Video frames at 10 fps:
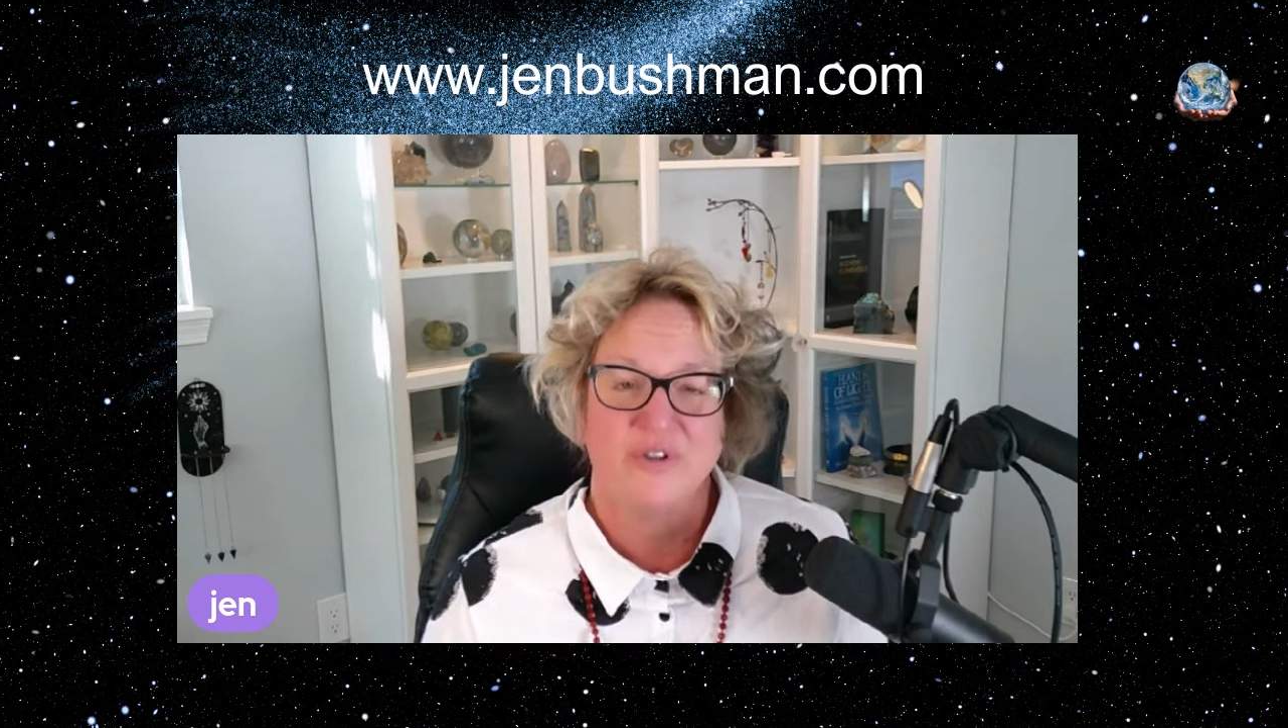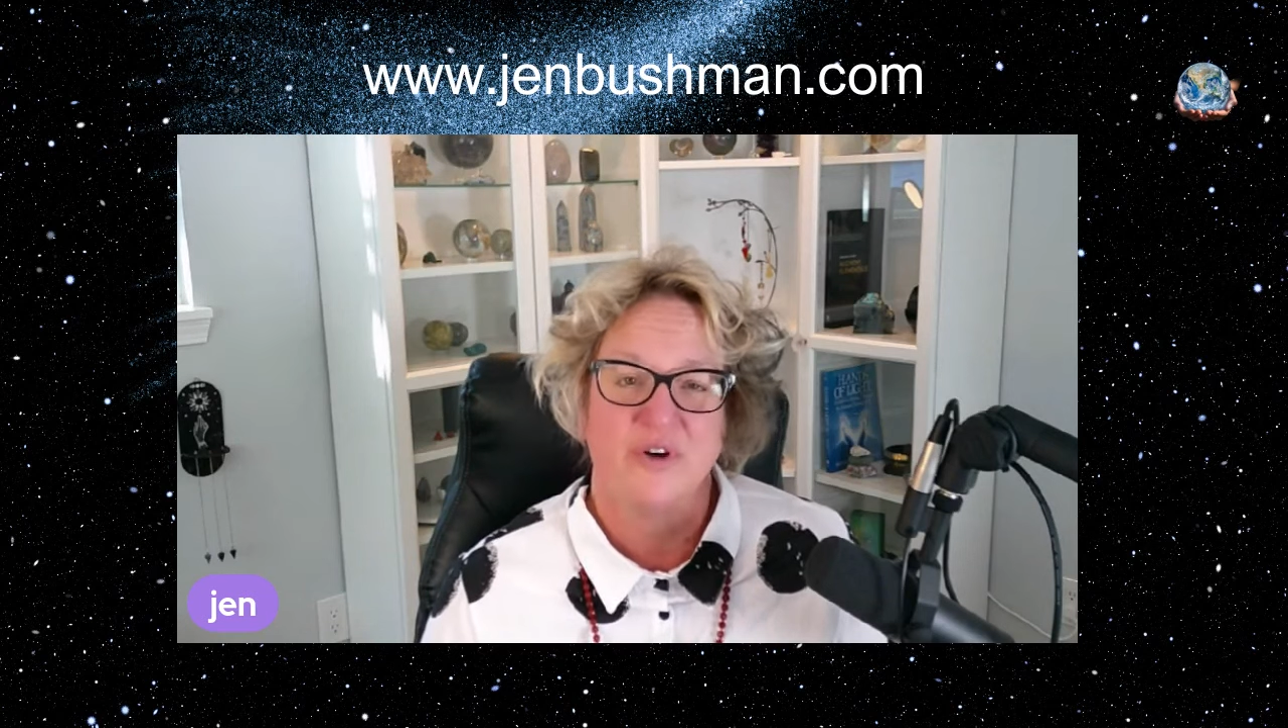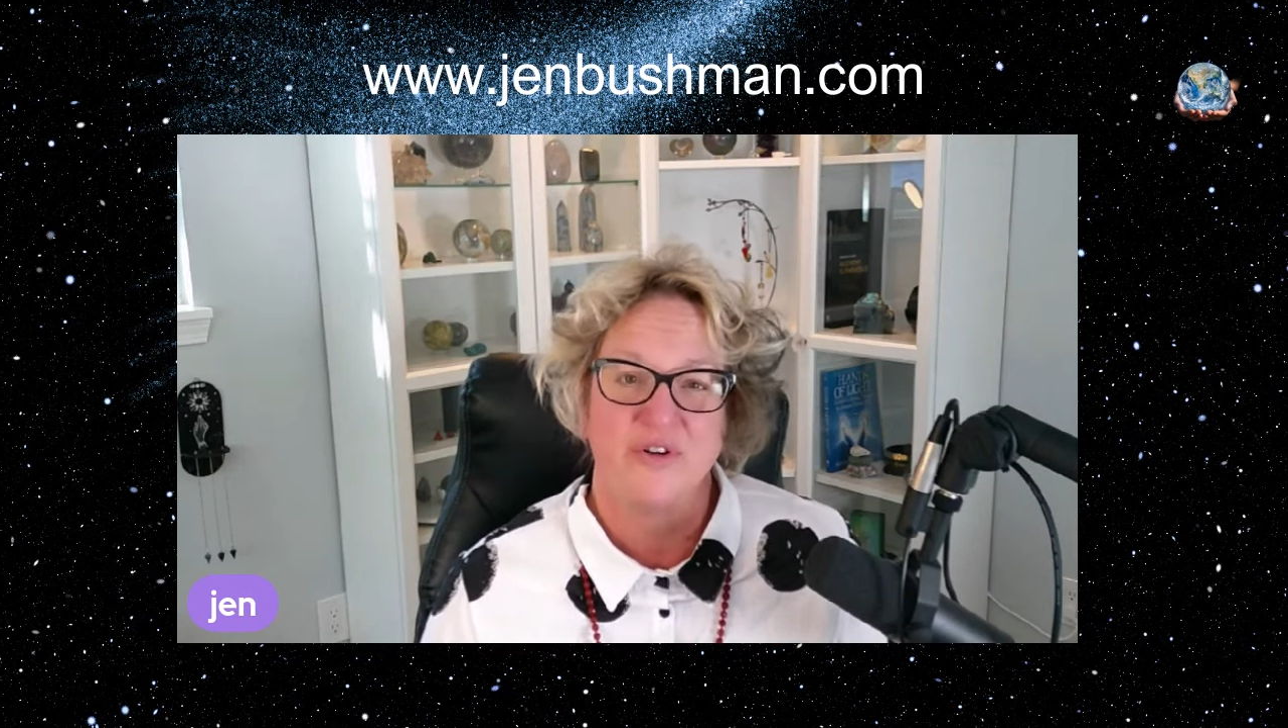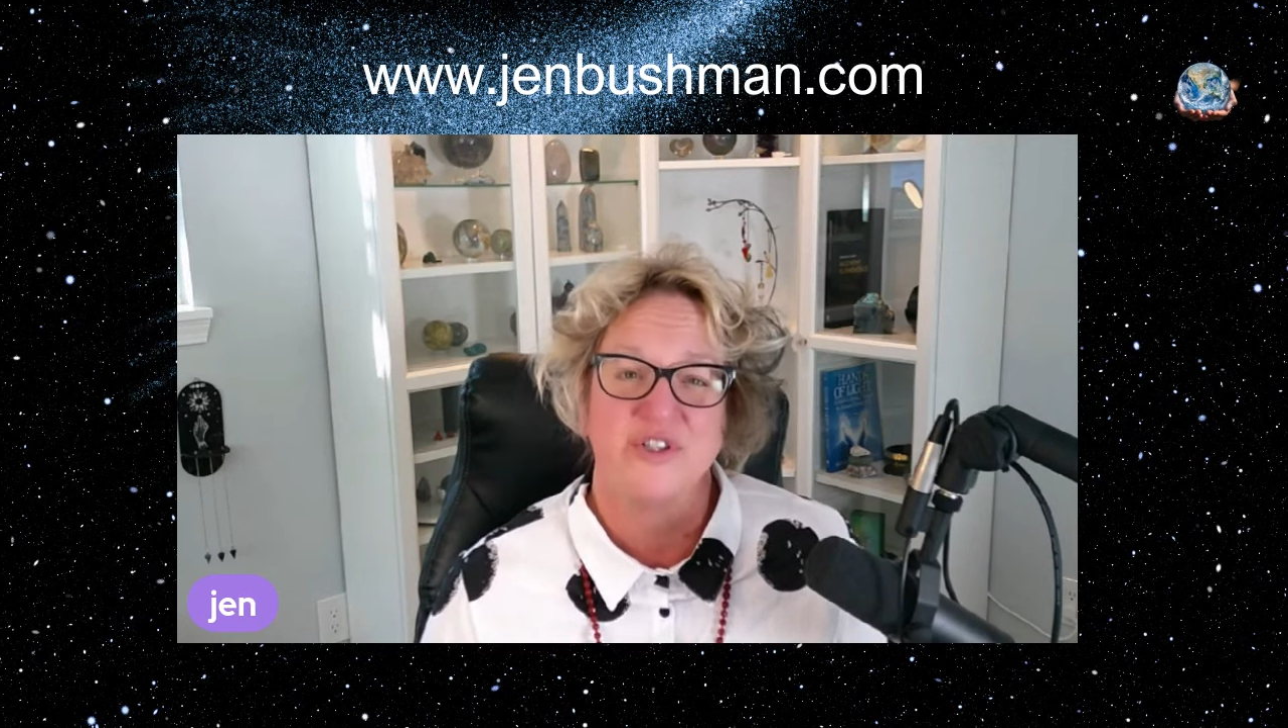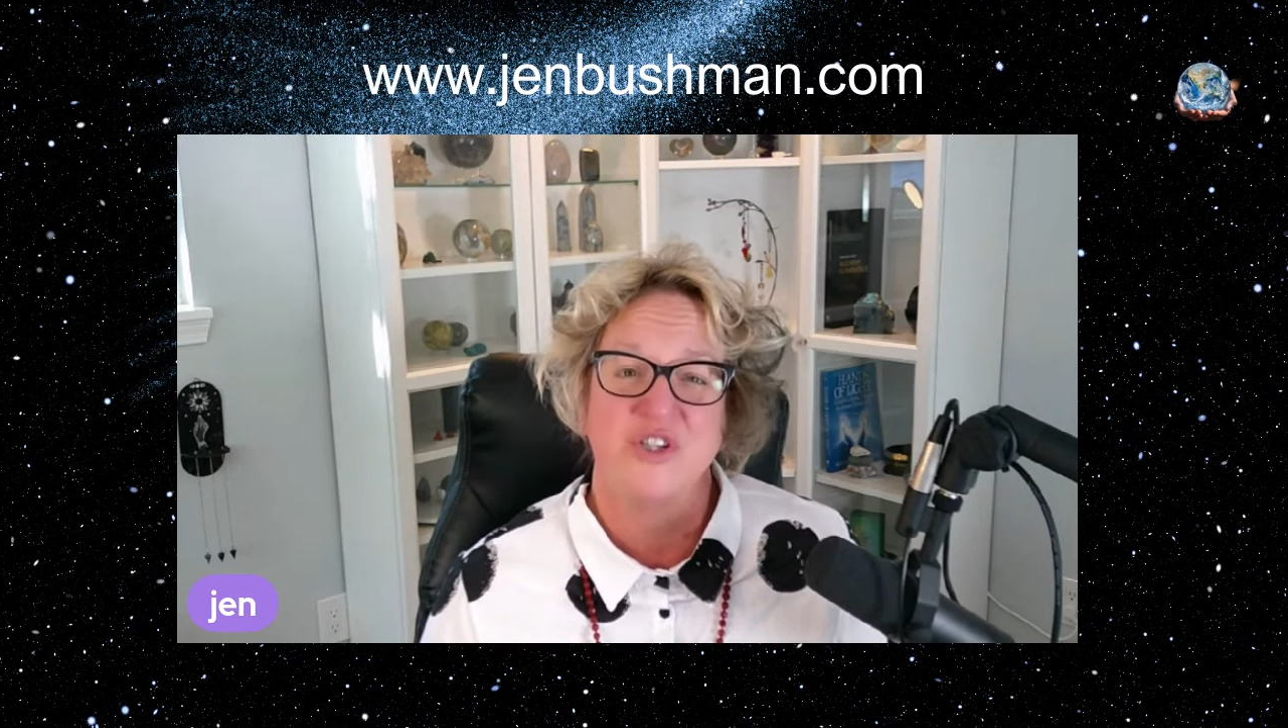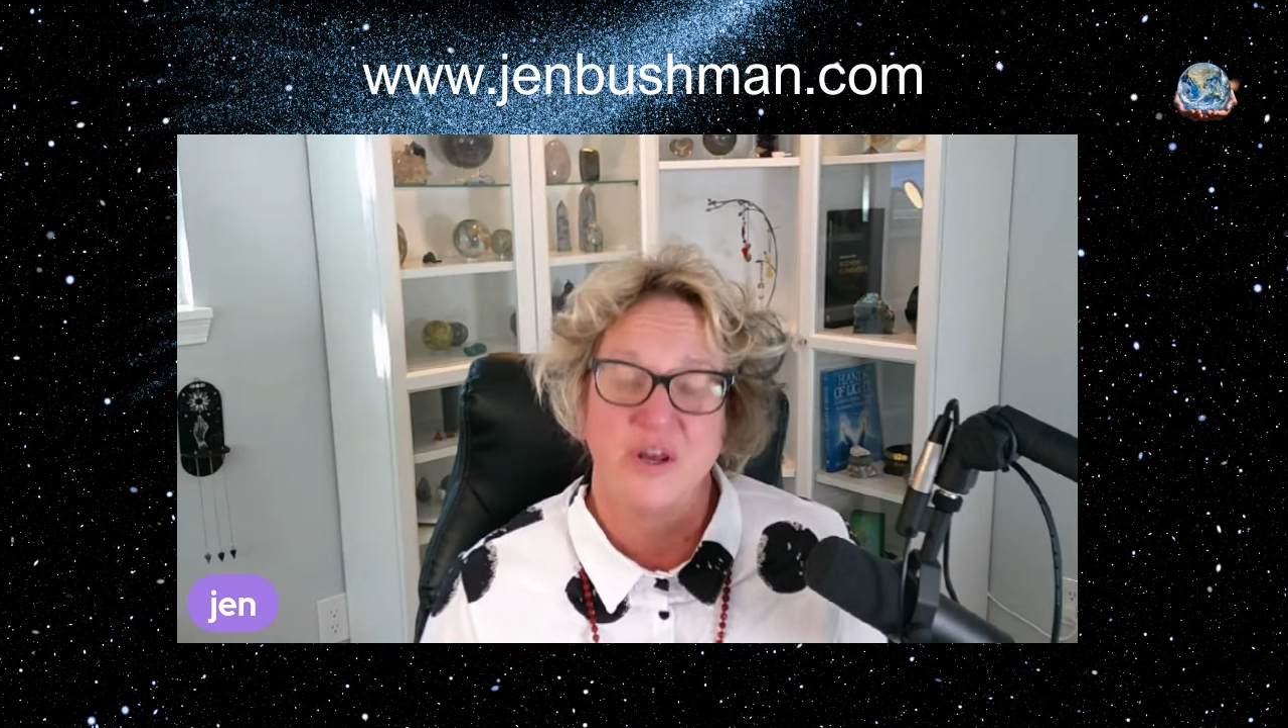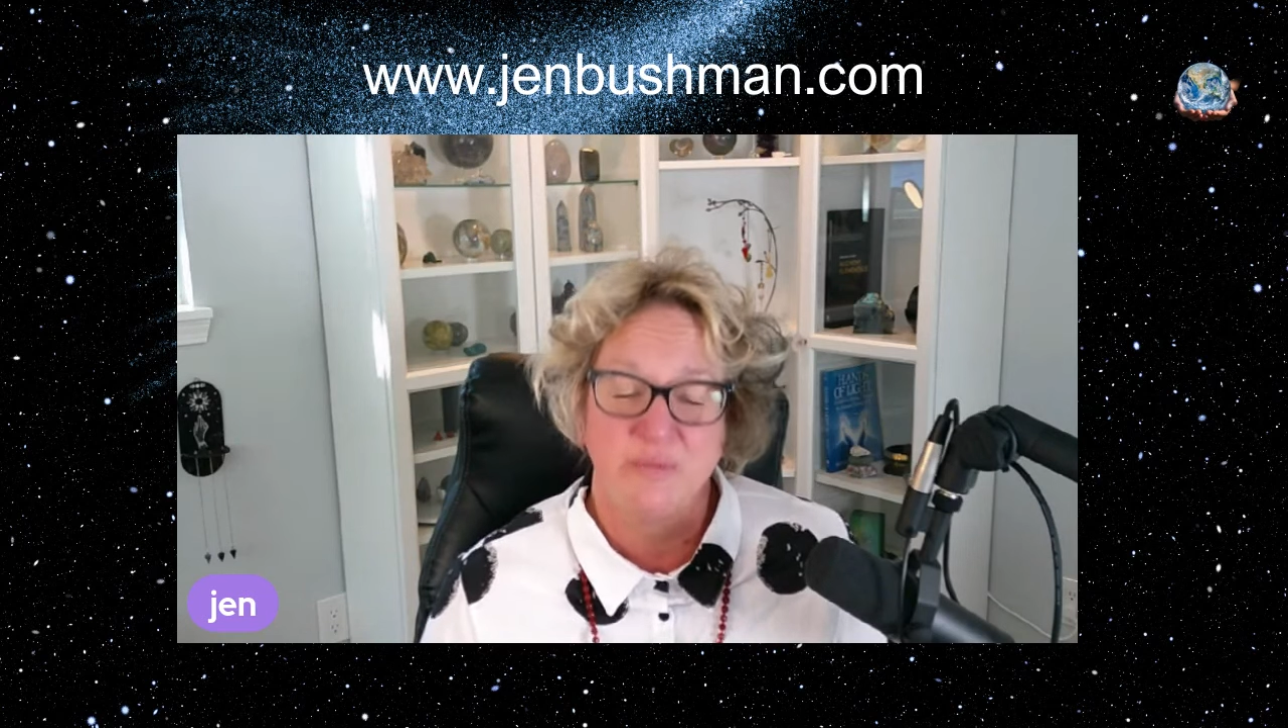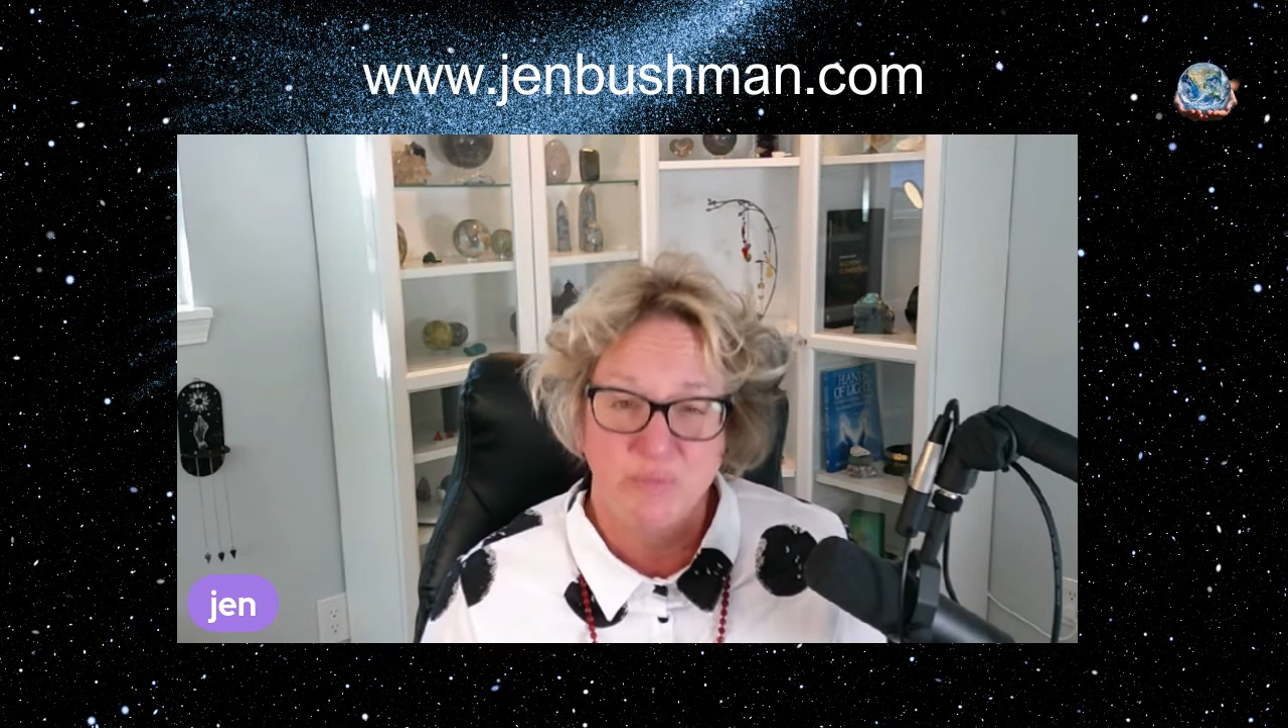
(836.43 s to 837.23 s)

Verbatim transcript: go to jen